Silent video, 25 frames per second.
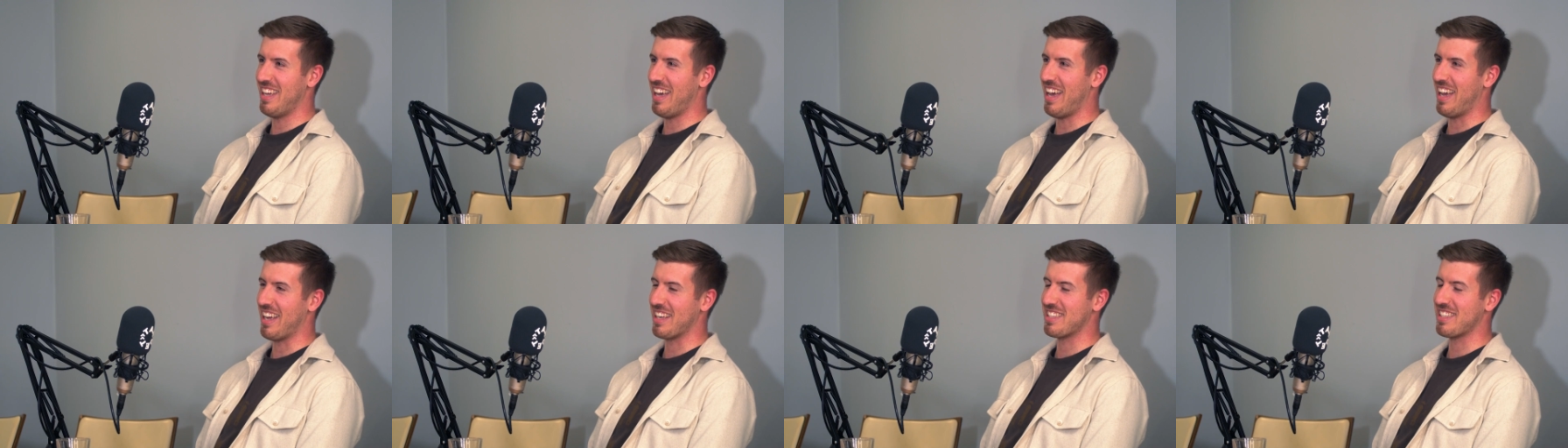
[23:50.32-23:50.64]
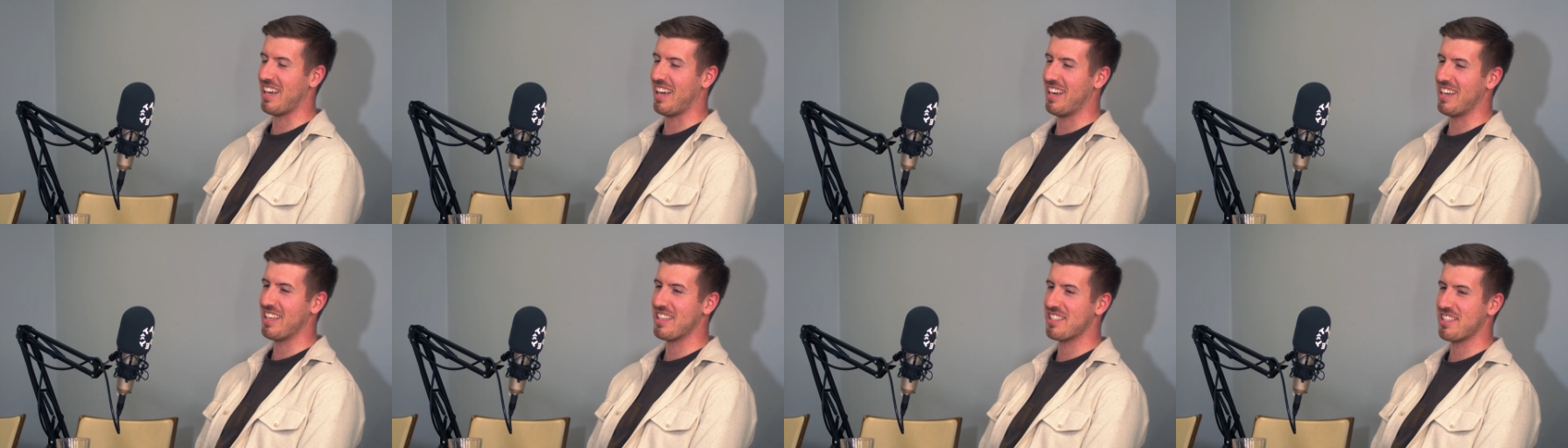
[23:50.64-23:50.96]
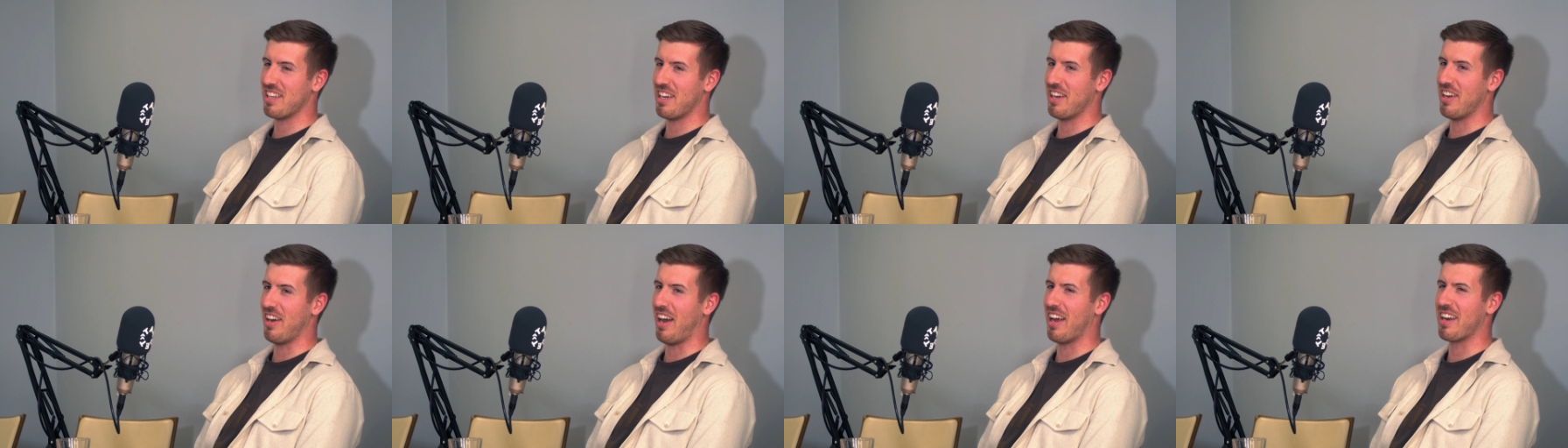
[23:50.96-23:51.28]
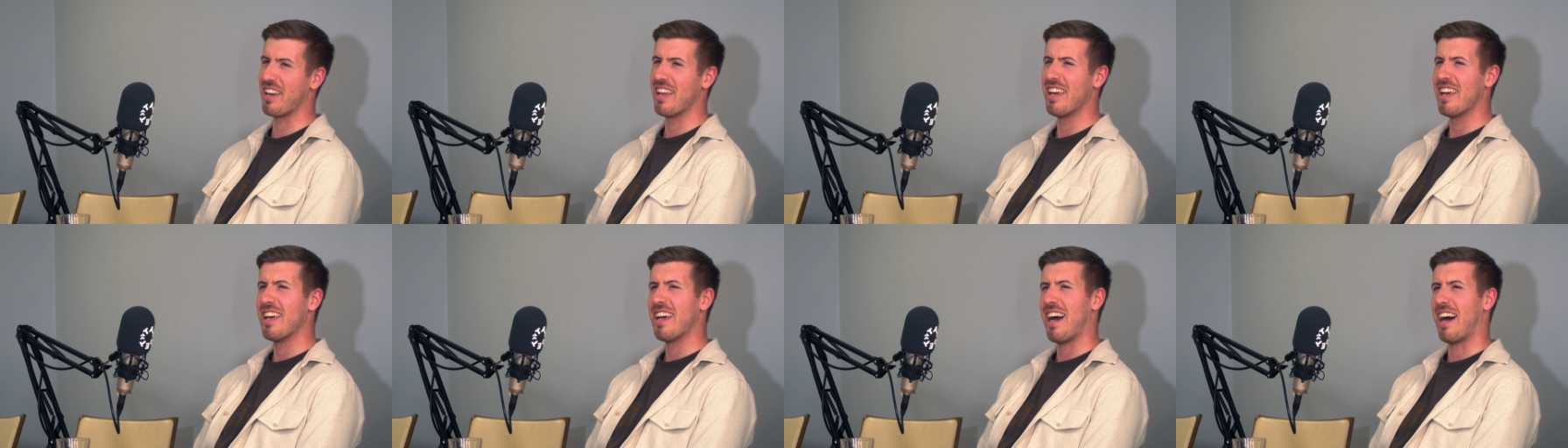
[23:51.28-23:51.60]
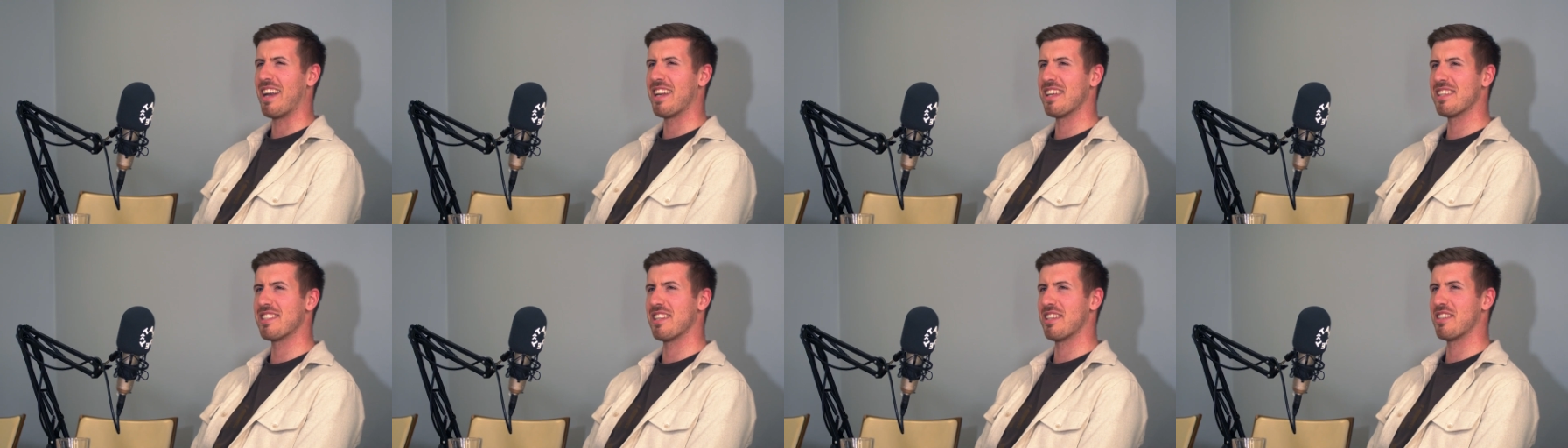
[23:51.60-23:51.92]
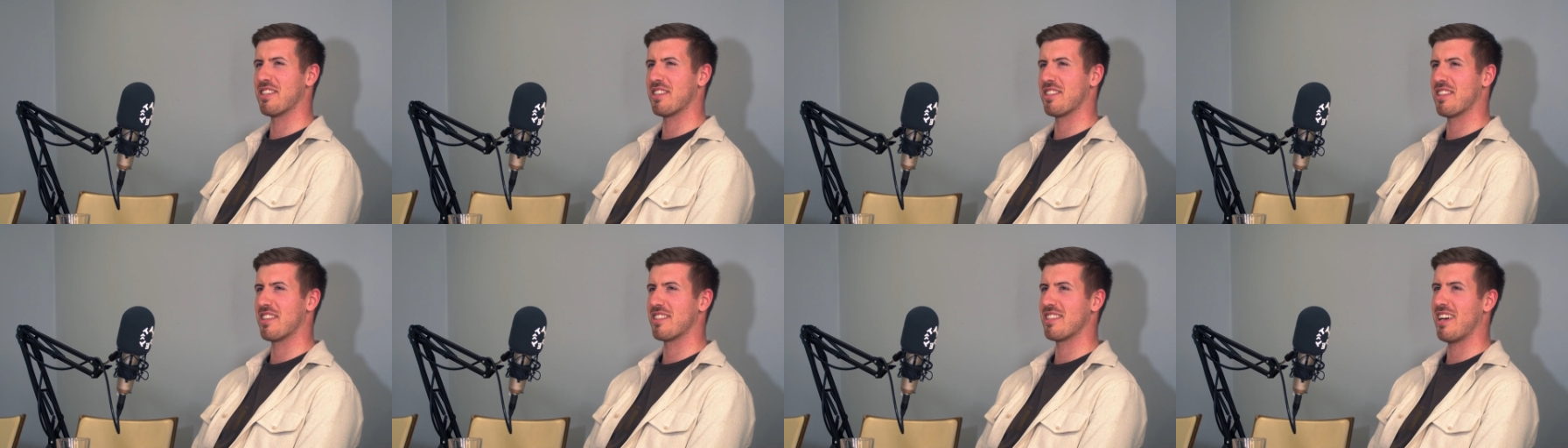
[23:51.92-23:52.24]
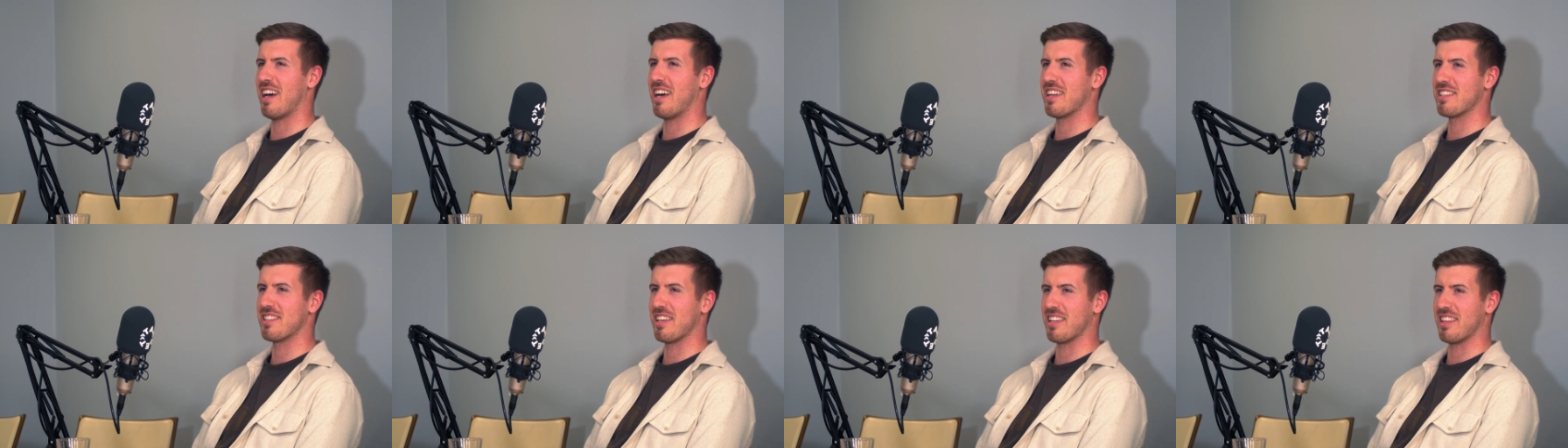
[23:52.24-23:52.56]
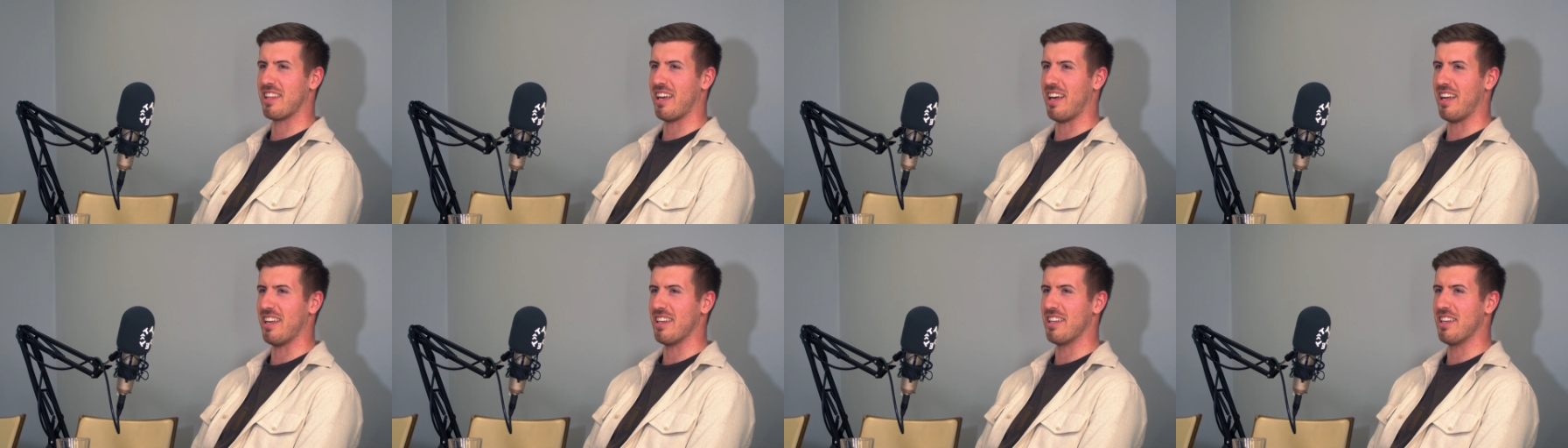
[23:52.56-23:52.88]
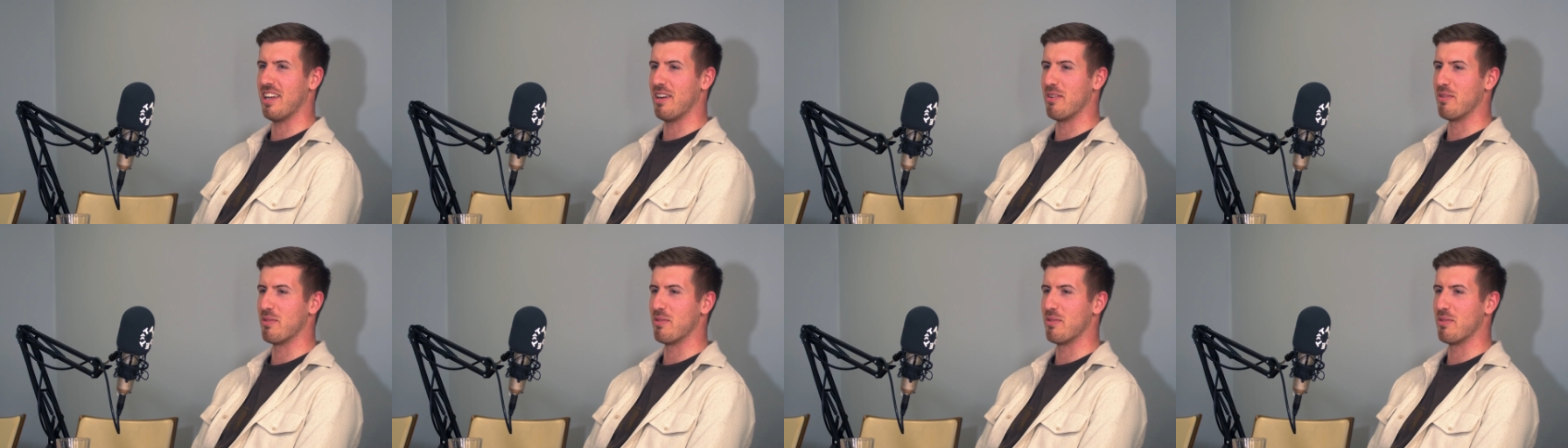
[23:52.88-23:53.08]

Yeah, exactly. So and is it just a tactic that